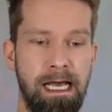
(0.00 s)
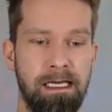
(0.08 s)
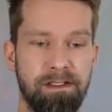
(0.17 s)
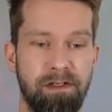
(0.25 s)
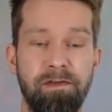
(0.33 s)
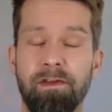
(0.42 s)

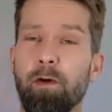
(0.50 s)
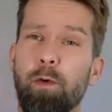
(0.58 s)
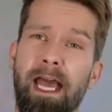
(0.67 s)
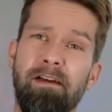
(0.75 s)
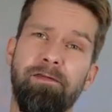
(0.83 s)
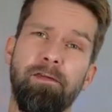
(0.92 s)
So even though we
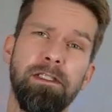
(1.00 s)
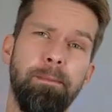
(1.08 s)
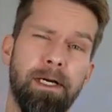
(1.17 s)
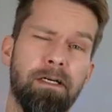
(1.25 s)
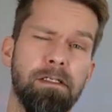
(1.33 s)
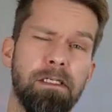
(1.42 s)
have fully
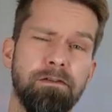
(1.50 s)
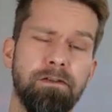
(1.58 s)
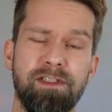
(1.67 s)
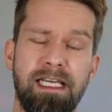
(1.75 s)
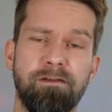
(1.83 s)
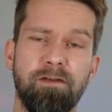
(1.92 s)
parallel
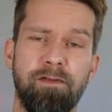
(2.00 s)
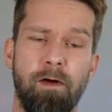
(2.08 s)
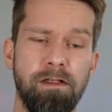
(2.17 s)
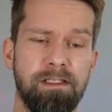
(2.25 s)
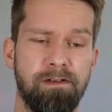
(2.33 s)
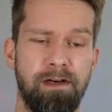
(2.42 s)
set to
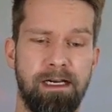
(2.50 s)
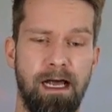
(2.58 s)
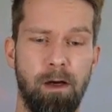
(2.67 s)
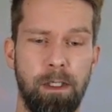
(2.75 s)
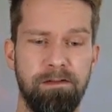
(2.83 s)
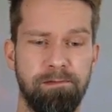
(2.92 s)
false here right
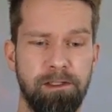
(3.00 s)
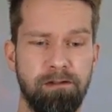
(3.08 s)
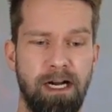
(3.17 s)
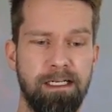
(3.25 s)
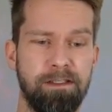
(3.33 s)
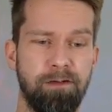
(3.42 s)
now, if we
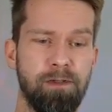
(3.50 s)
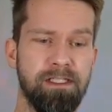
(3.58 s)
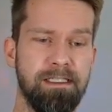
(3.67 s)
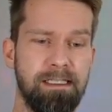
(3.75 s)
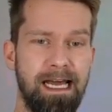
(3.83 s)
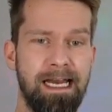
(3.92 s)
run it, you will
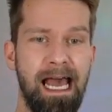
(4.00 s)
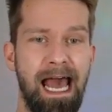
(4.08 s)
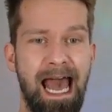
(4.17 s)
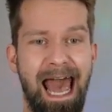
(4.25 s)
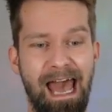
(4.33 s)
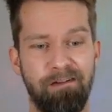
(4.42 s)
see that
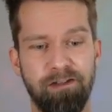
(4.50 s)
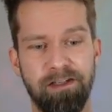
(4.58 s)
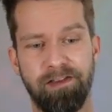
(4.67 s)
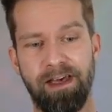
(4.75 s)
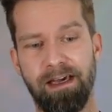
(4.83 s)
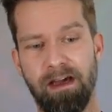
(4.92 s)

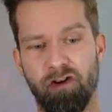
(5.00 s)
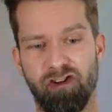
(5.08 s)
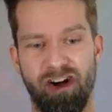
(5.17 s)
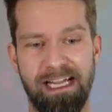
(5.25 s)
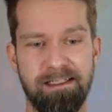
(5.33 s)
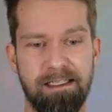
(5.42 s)
everything
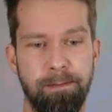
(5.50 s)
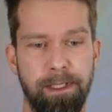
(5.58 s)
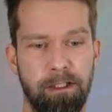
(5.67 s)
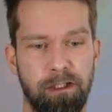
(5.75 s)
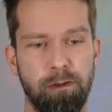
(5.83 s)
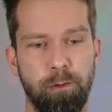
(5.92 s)
runs in
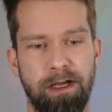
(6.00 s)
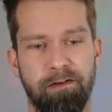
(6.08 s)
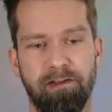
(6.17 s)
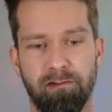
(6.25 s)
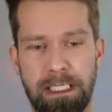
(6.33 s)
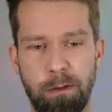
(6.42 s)
parallel. We have
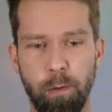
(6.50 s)
three